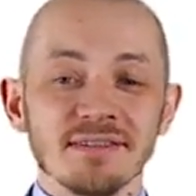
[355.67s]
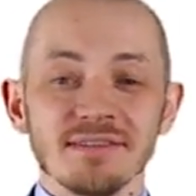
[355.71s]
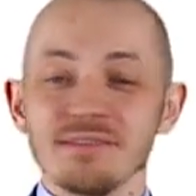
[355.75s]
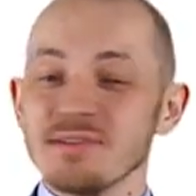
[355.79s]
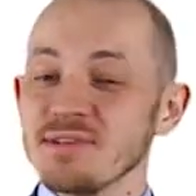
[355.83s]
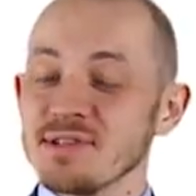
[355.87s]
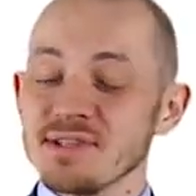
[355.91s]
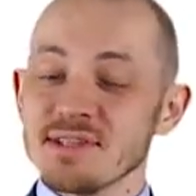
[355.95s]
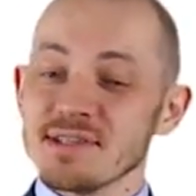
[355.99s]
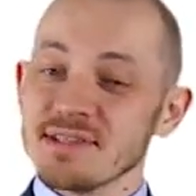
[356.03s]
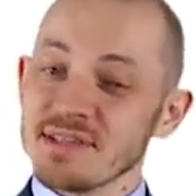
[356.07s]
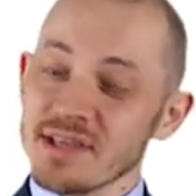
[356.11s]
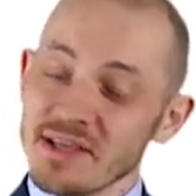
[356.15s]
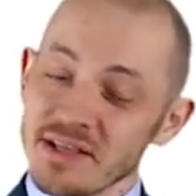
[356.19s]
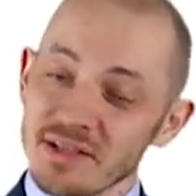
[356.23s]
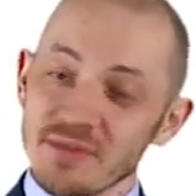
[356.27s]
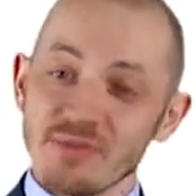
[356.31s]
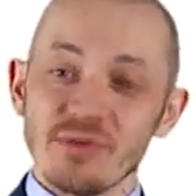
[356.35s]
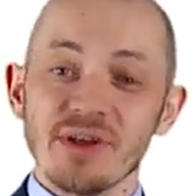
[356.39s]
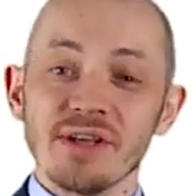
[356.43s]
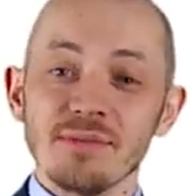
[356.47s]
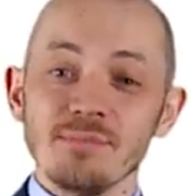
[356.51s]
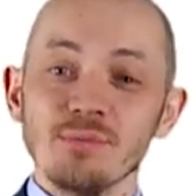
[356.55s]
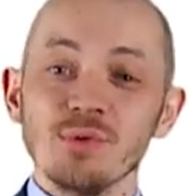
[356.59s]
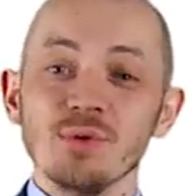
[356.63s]
This is a
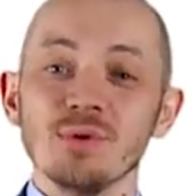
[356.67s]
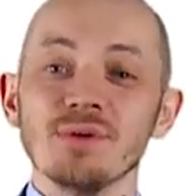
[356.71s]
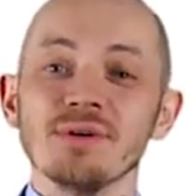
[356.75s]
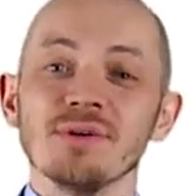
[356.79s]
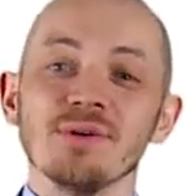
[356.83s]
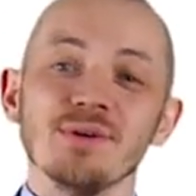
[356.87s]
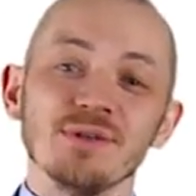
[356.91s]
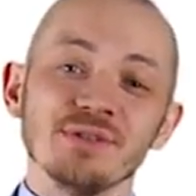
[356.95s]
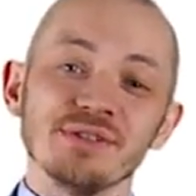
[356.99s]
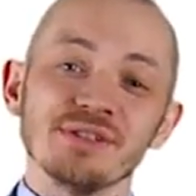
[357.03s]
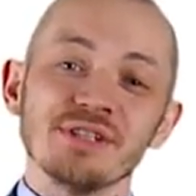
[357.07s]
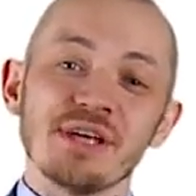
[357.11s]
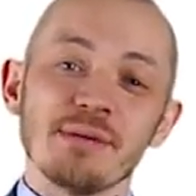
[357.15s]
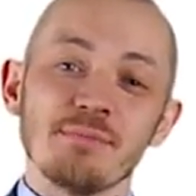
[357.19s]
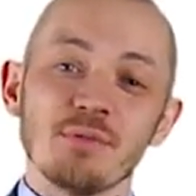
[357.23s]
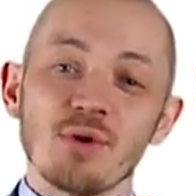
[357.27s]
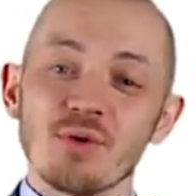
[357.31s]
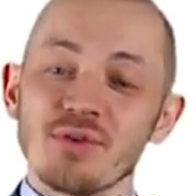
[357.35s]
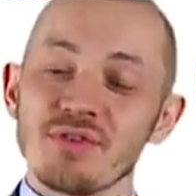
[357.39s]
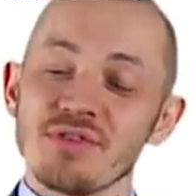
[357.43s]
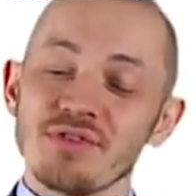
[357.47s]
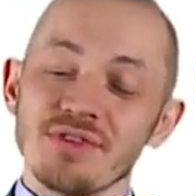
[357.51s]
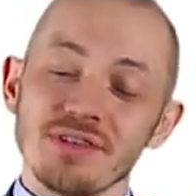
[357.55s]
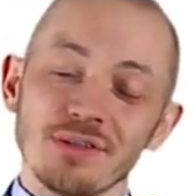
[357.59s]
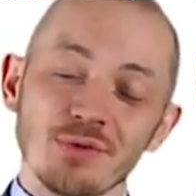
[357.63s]
great book on
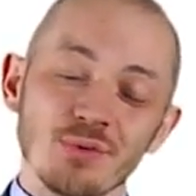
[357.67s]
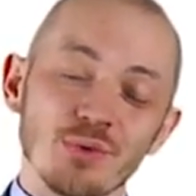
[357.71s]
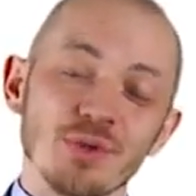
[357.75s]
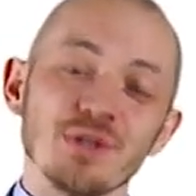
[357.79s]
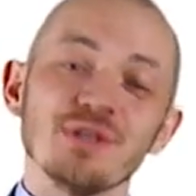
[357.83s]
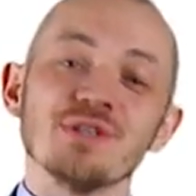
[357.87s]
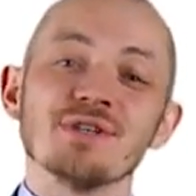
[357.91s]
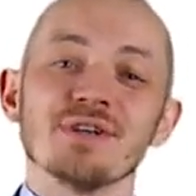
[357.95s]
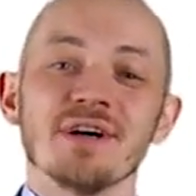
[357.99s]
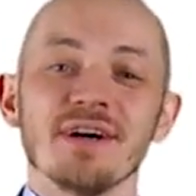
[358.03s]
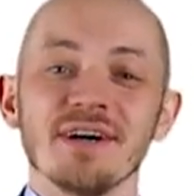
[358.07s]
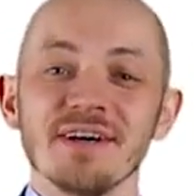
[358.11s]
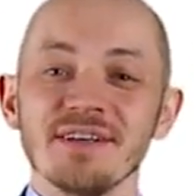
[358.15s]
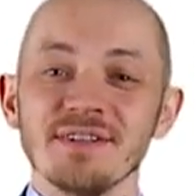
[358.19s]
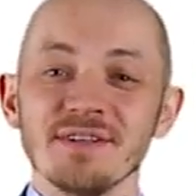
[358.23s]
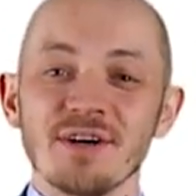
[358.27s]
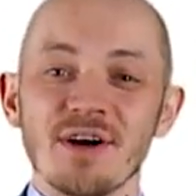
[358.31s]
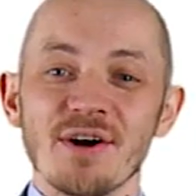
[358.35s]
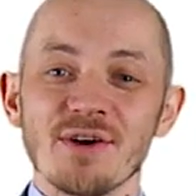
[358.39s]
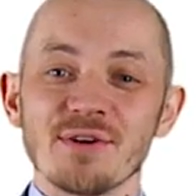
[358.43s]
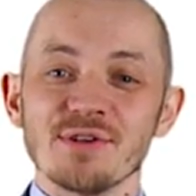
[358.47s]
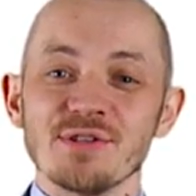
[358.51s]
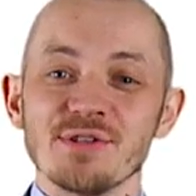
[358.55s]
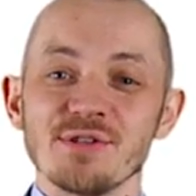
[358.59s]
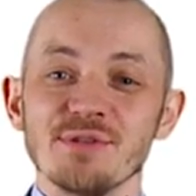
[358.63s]
typography, which I
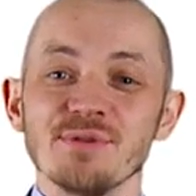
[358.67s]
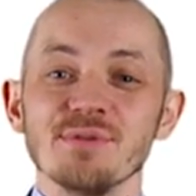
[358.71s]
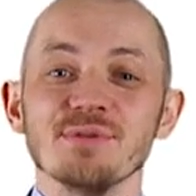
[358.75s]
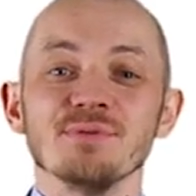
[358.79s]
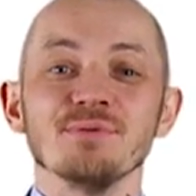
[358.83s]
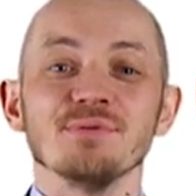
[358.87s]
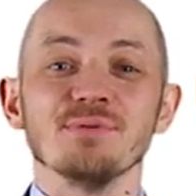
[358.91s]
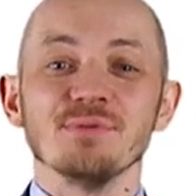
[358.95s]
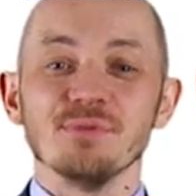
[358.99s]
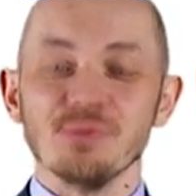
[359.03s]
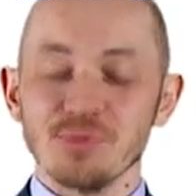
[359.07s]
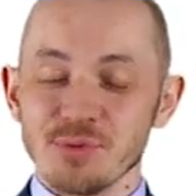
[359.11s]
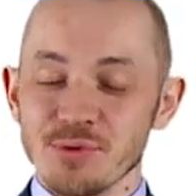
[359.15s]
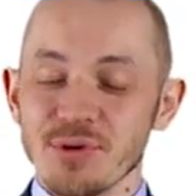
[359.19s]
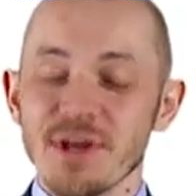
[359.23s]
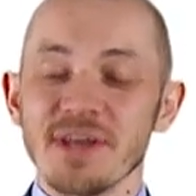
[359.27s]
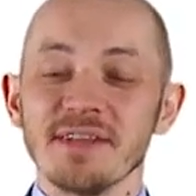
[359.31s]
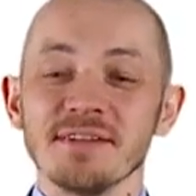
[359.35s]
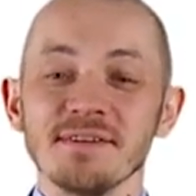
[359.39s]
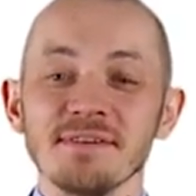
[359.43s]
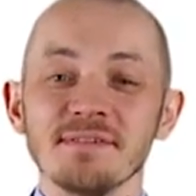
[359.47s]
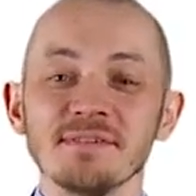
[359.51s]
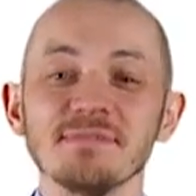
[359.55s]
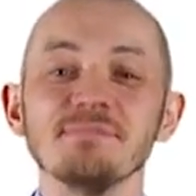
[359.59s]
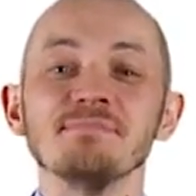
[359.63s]
encourage you to
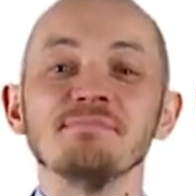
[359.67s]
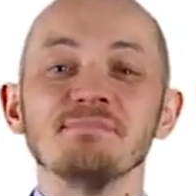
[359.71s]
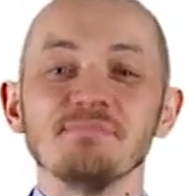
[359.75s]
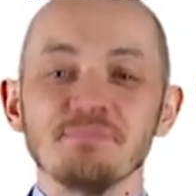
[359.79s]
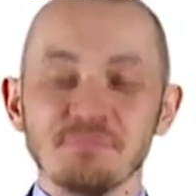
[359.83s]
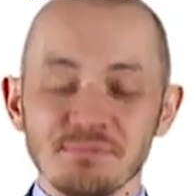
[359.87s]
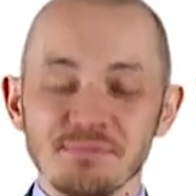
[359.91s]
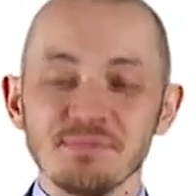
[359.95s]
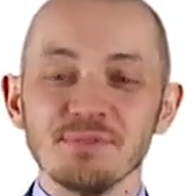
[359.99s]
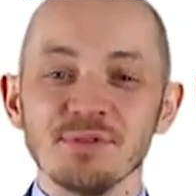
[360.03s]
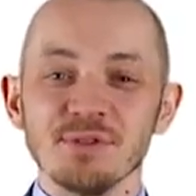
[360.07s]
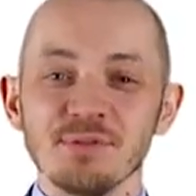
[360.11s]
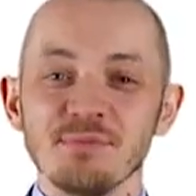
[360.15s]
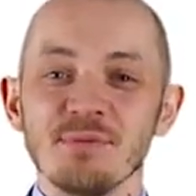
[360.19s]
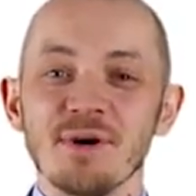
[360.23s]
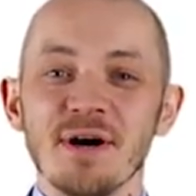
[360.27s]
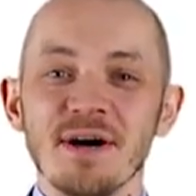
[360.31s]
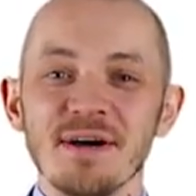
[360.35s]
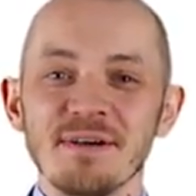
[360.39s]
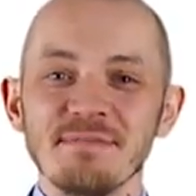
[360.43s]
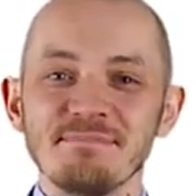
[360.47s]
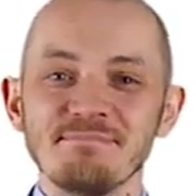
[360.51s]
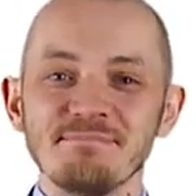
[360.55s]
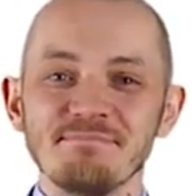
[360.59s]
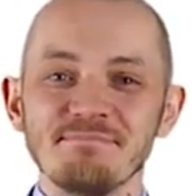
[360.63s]
read. Goodbye.